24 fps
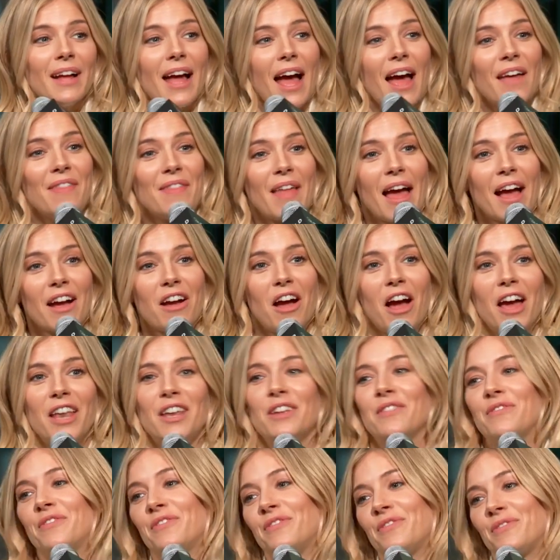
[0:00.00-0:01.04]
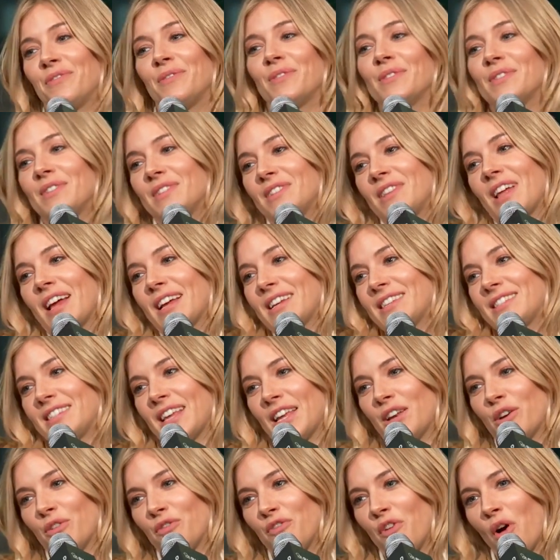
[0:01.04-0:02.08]
And that kind of like
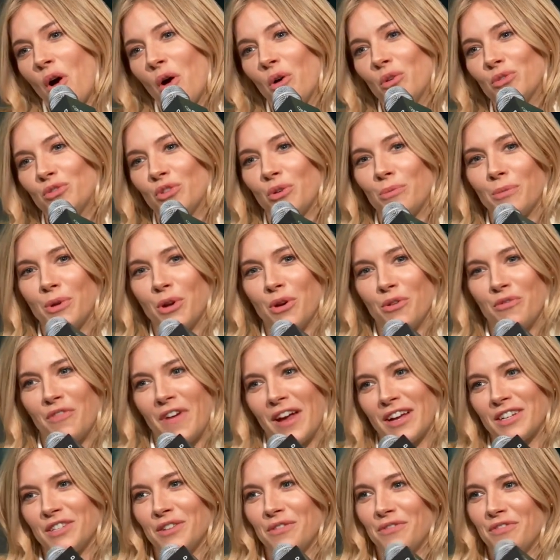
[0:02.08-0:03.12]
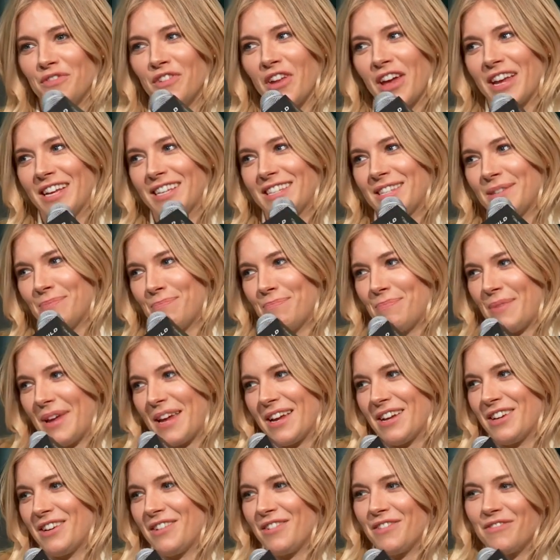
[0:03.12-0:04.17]
set off a whole domino effect of nice,
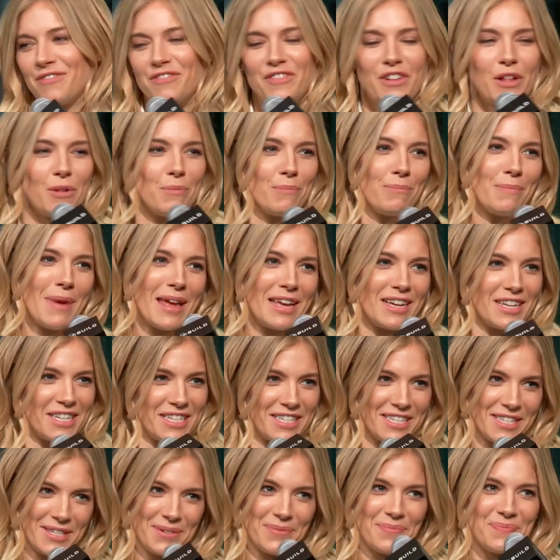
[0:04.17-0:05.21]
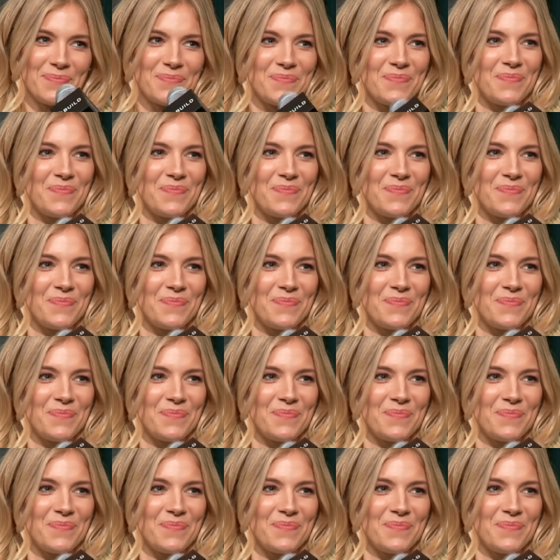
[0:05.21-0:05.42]
big filmmakers.